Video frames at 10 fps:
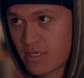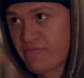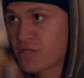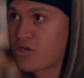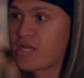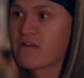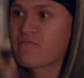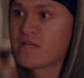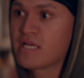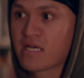I think
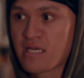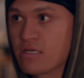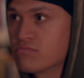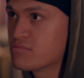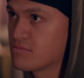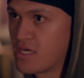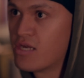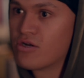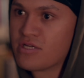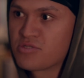creatively I get
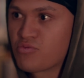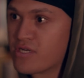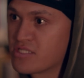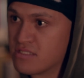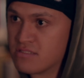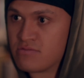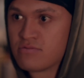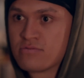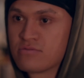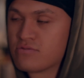a lot of inspiration
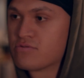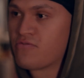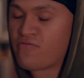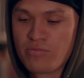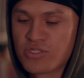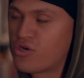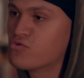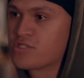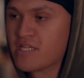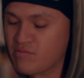from this
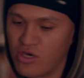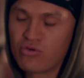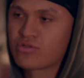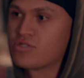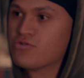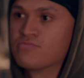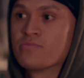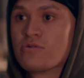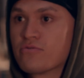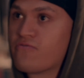whole city, but also
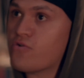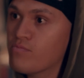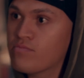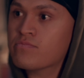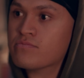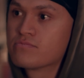from